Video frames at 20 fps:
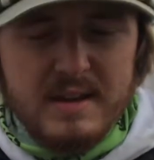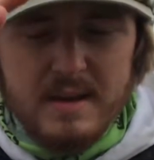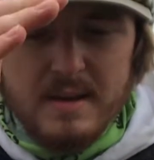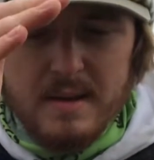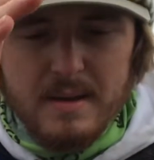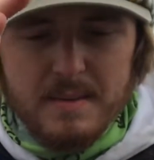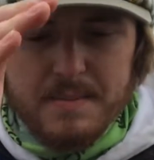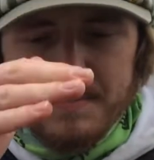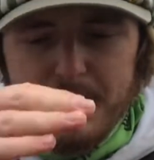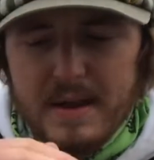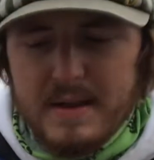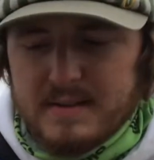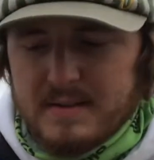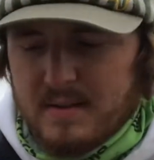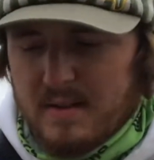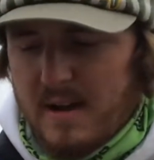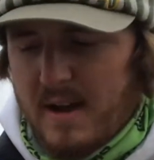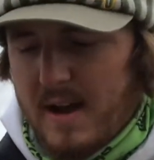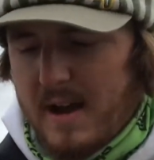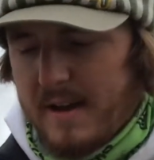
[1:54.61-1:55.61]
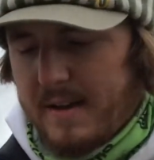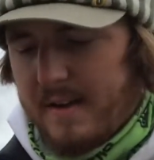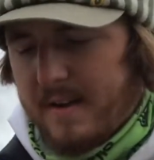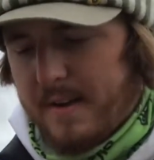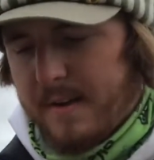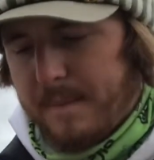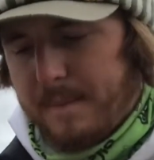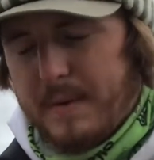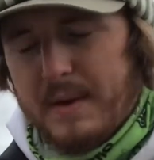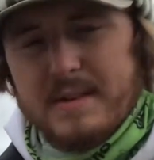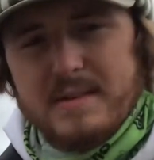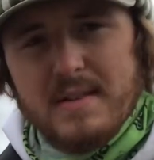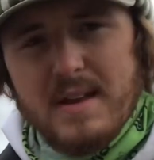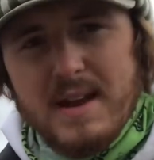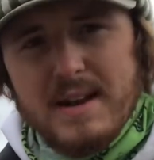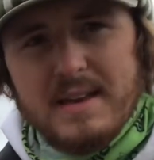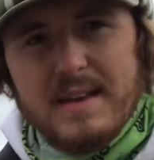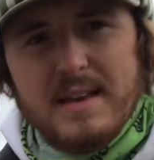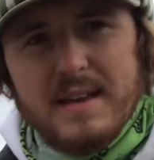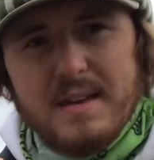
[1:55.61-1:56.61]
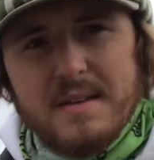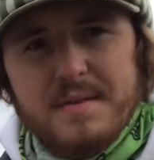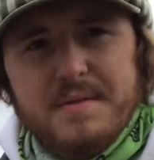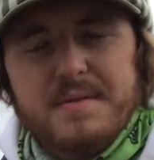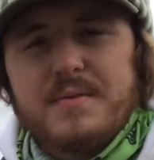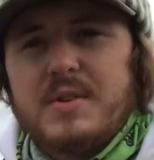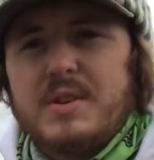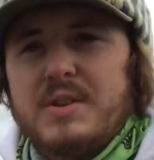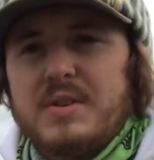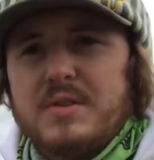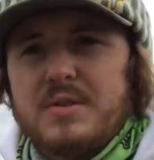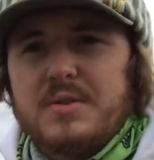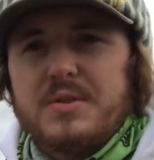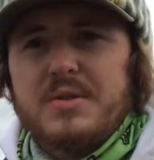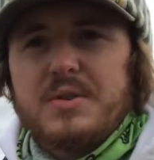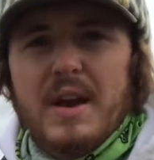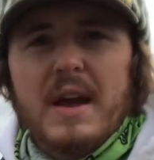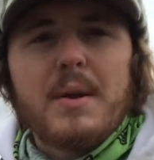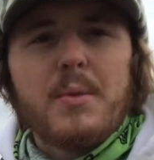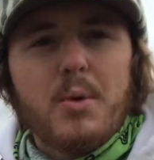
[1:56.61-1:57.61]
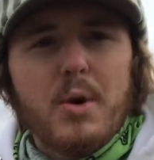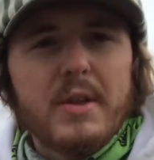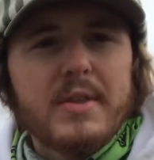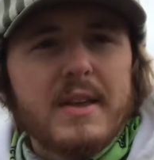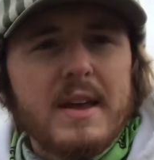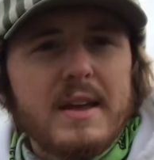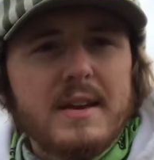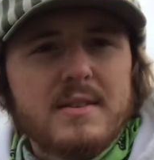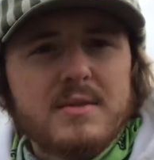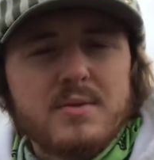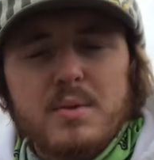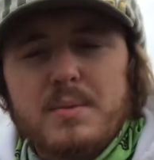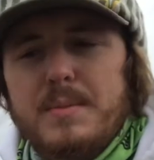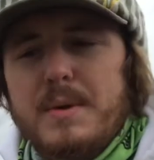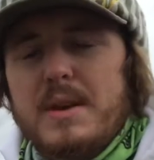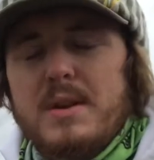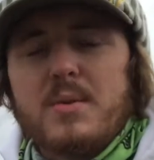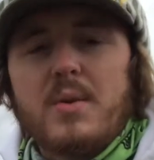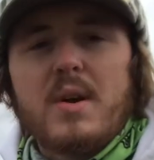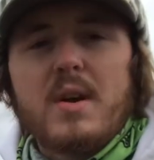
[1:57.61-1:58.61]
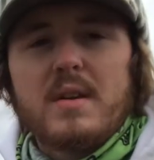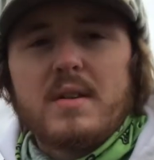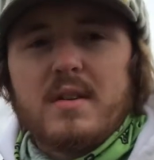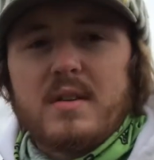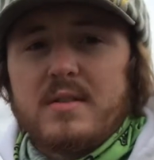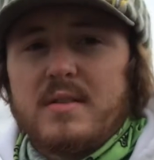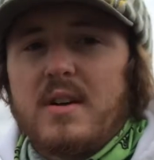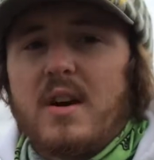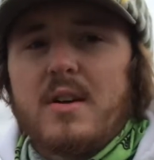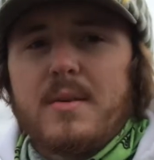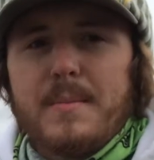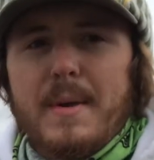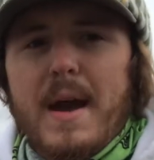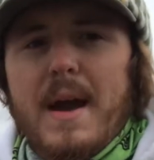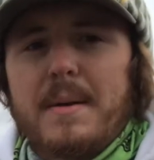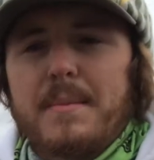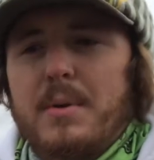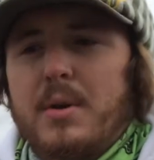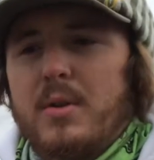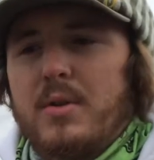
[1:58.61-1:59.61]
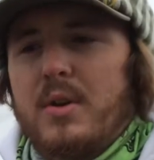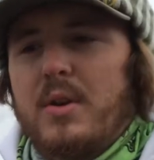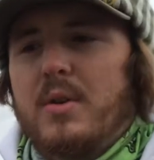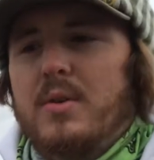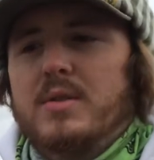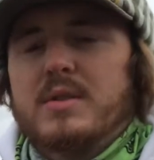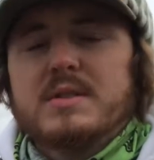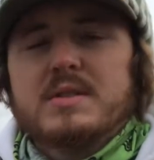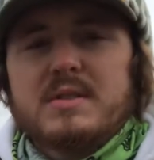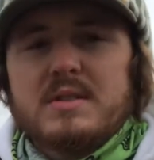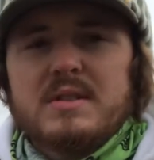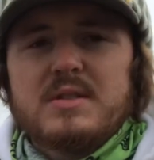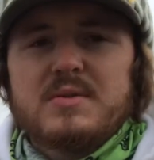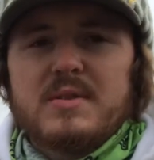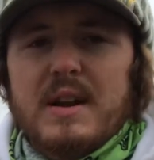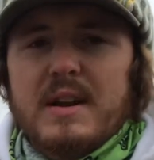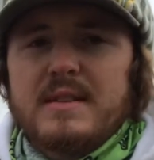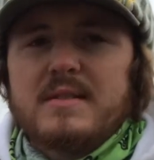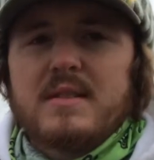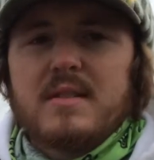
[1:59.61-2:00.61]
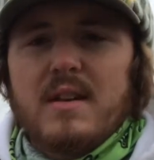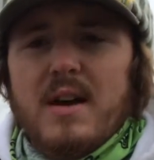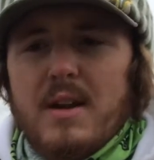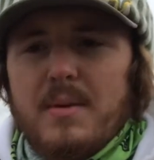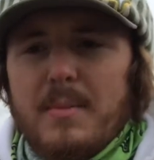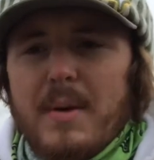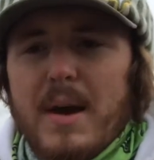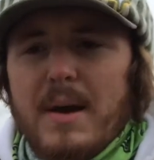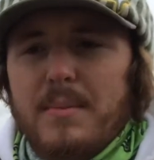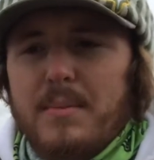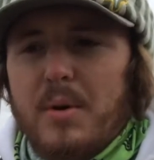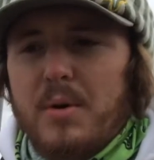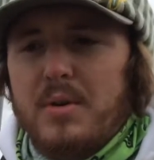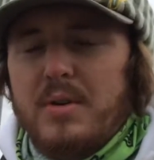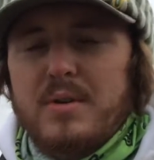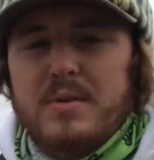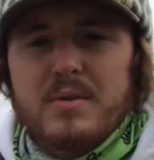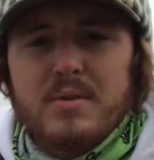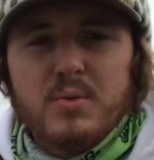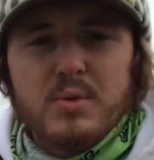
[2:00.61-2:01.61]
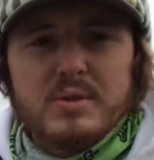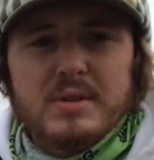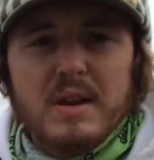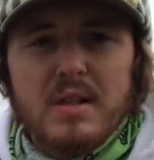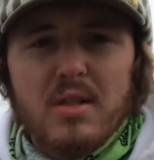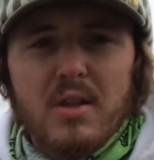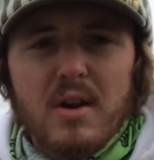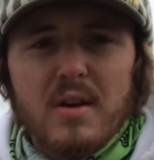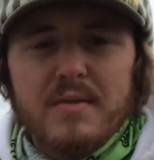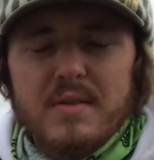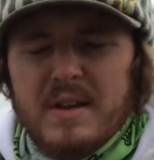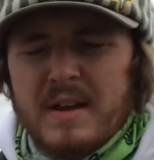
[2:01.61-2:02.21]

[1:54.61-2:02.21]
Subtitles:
It bends a lot. It has a lot of give. And you kind of want that in a swim bait. You want a ton of backbone though, and this rod has a lot of backbone, which I love.